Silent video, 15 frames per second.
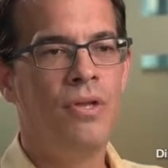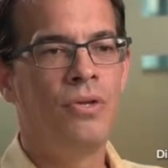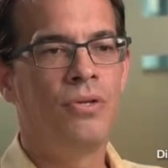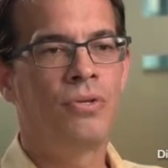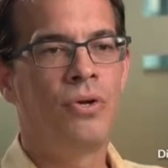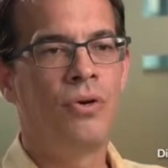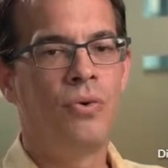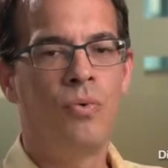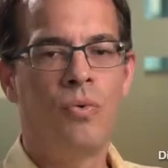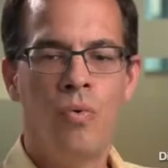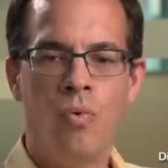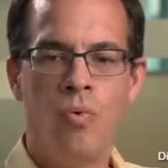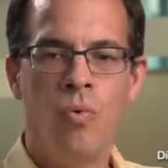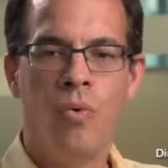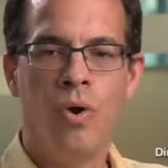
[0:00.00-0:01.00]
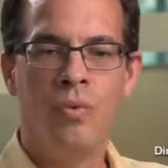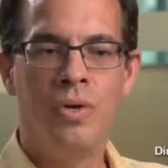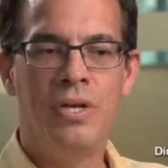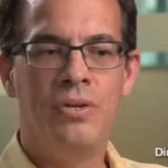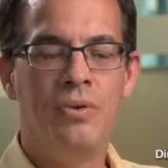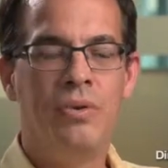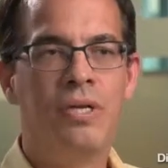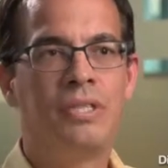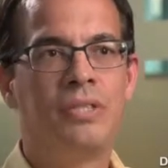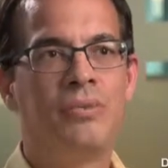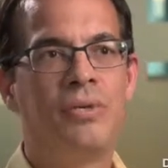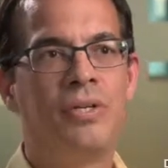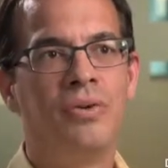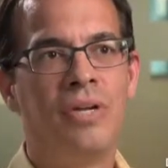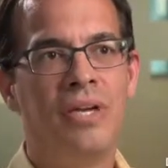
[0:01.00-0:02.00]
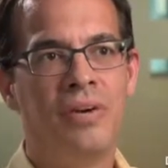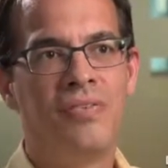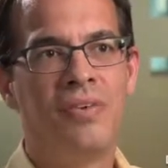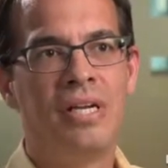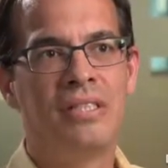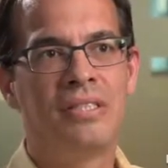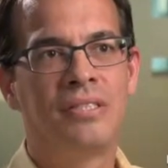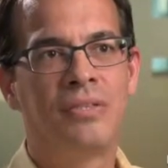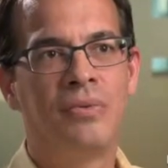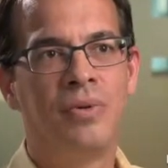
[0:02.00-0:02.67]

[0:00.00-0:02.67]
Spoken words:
So what we do is we do interface.